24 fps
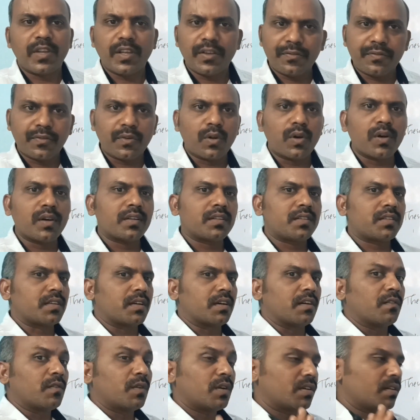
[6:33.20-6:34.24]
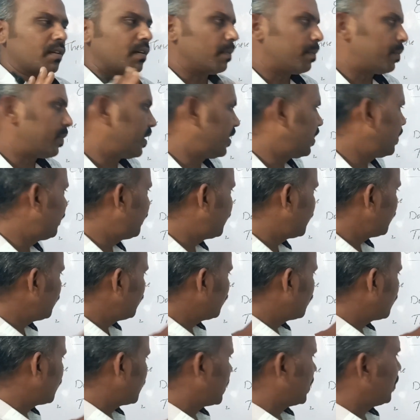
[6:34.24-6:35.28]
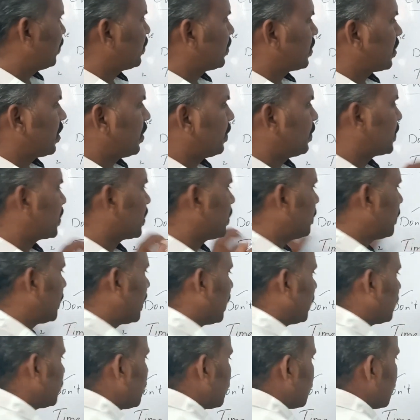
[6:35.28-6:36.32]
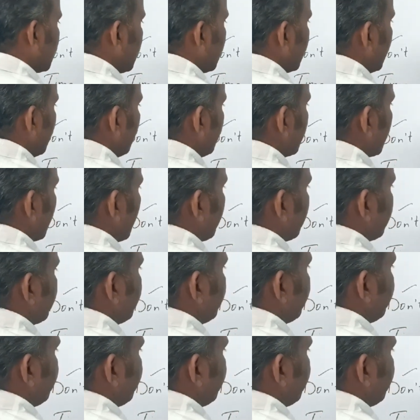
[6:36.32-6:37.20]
If not, what happen? If you don't give time, some others will give time.